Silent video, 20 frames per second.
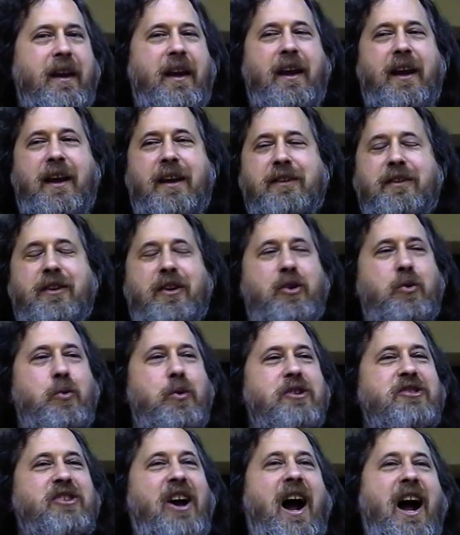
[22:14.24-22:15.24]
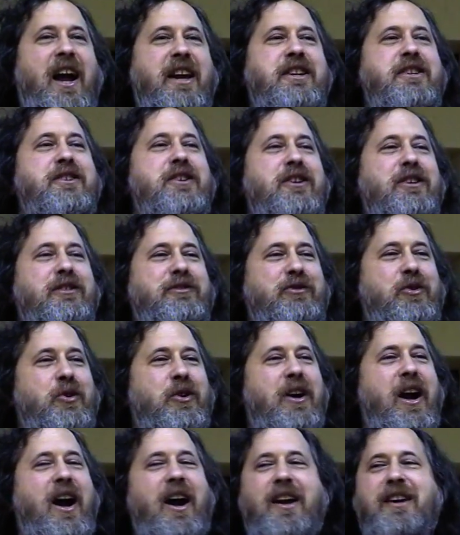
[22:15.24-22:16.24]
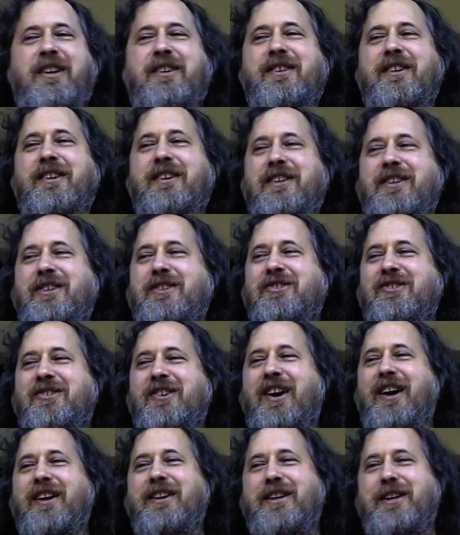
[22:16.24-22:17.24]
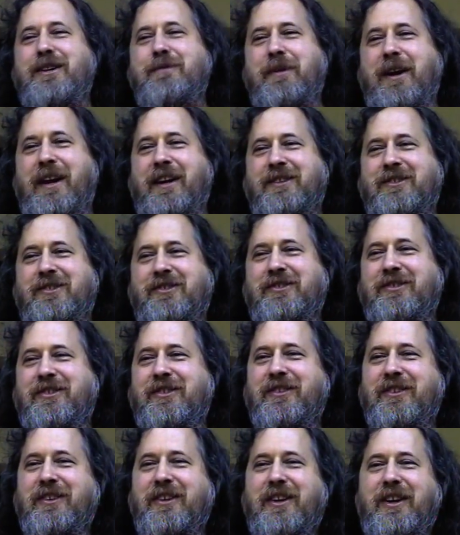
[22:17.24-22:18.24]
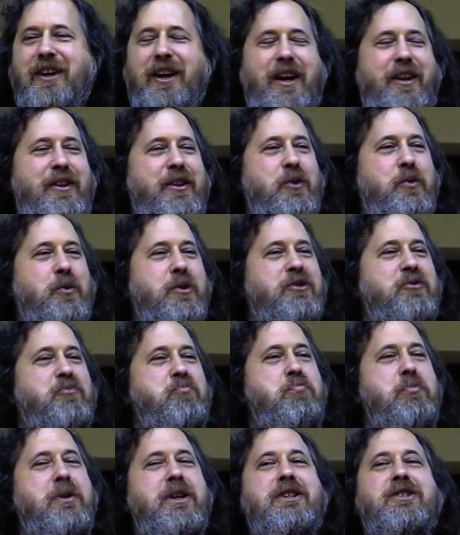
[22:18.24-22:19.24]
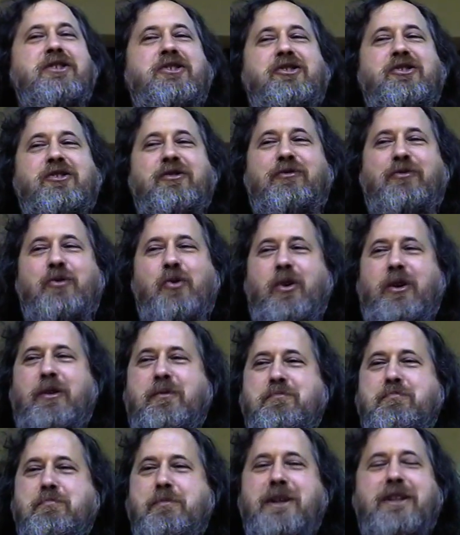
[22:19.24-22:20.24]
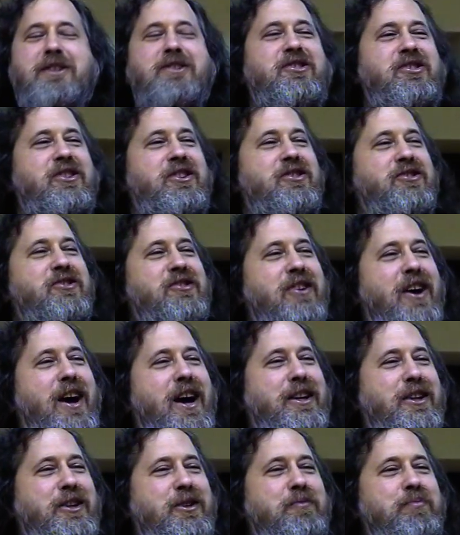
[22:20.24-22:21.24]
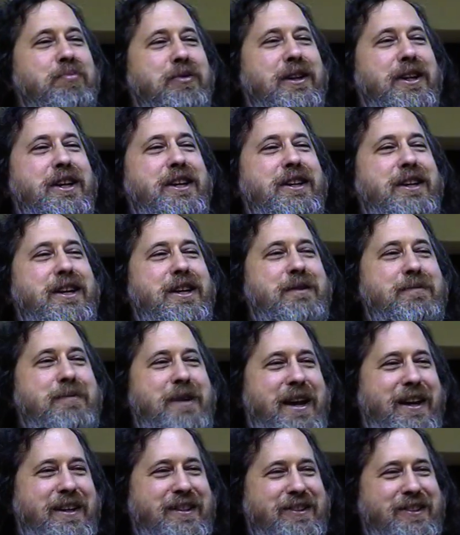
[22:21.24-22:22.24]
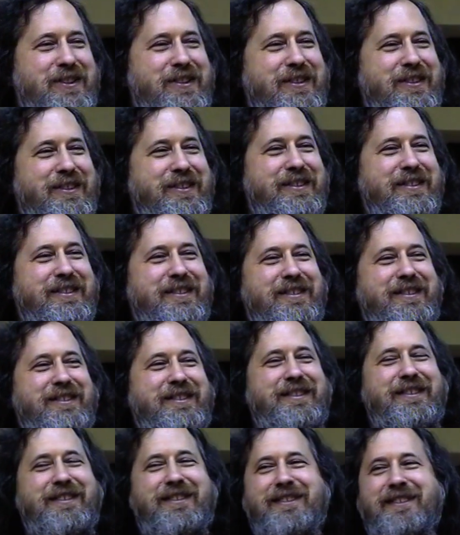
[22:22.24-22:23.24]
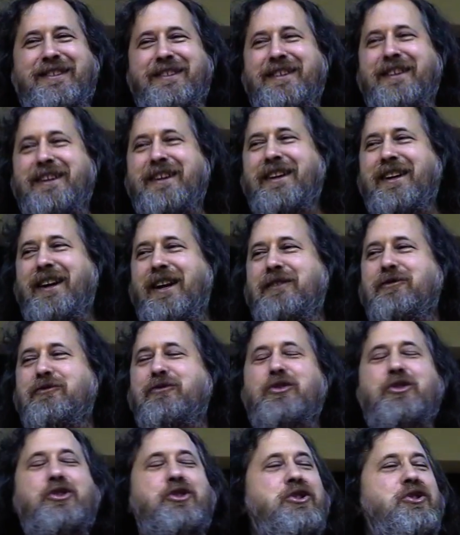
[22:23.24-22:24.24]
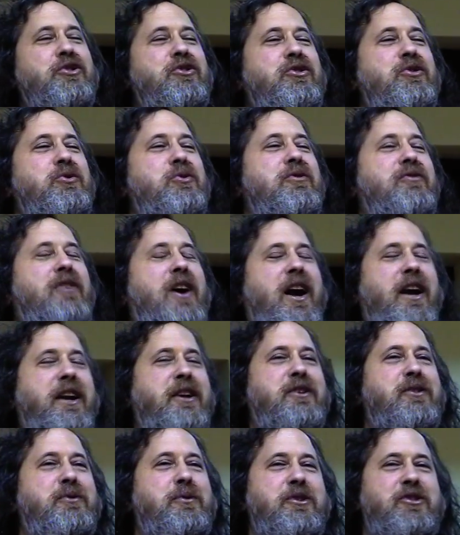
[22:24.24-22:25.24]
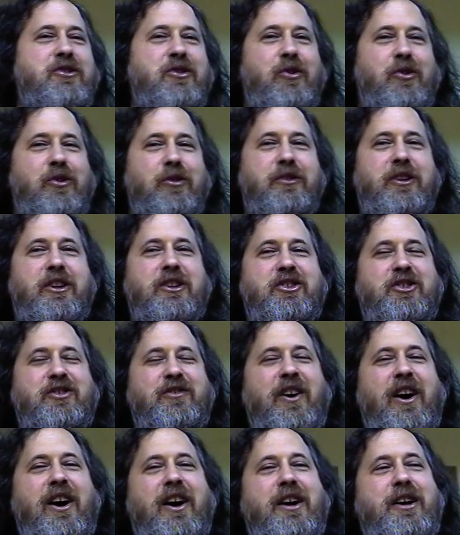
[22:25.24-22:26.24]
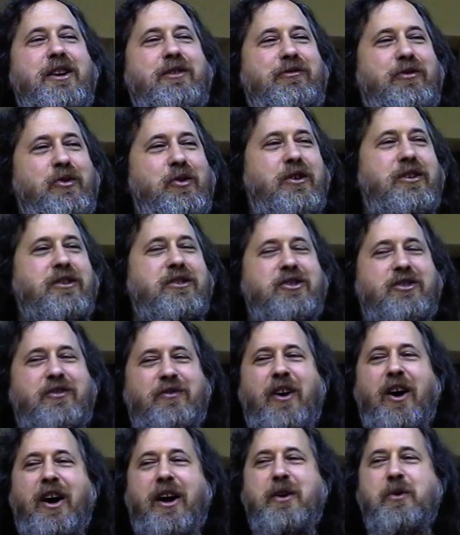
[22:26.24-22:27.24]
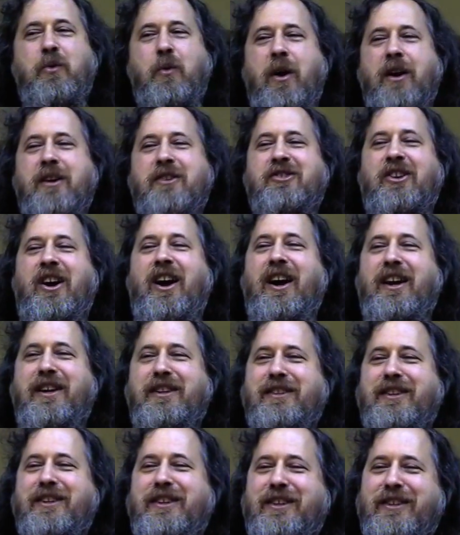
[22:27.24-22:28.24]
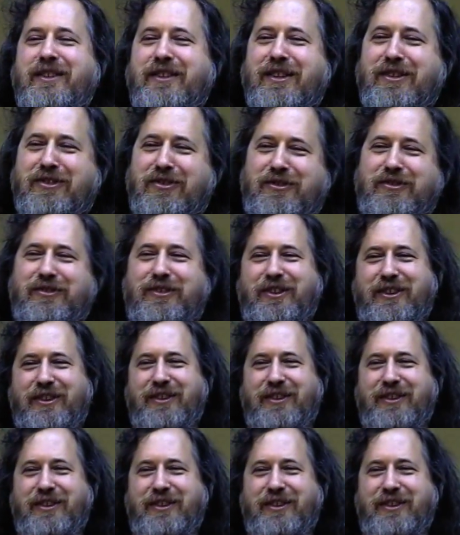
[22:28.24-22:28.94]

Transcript: And there was Ina, for Ina is not Emacs. And there was Mince, for Mince is not complete Emacs. And version 2 of Ina was called Zwei, for Zwei was Ina initially.